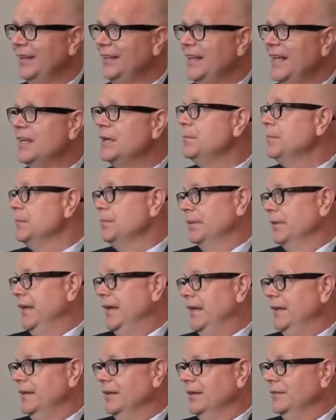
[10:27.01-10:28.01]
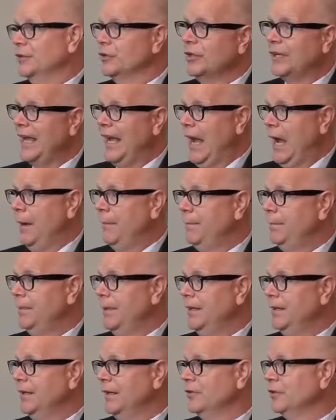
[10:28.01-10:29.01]
They can be played under GAAP
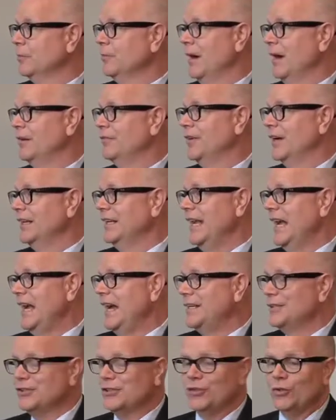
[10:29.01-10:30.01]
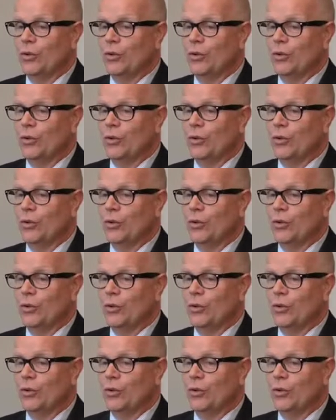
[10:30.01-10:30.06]
and under modified cash